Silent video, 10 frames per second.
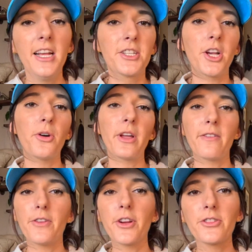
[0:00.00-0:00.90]
So
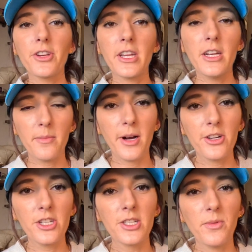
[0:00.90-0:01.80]
if you're looking to
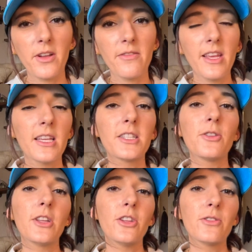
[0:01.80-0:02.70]
purchase one of these, you
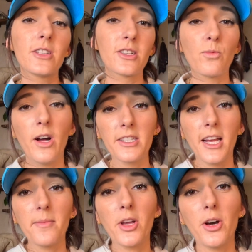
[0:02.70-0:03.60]
can use this
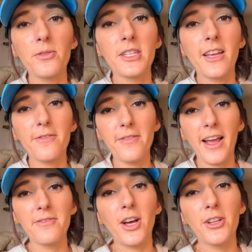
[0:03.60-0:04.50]
one-time code to get
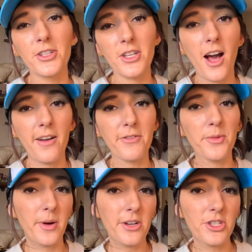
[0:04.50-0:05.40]
$5 off your
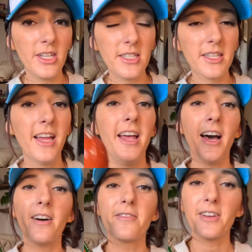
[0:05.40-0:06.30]
purchase
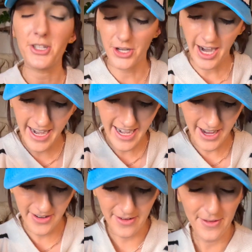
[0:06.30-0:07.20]
of trying out.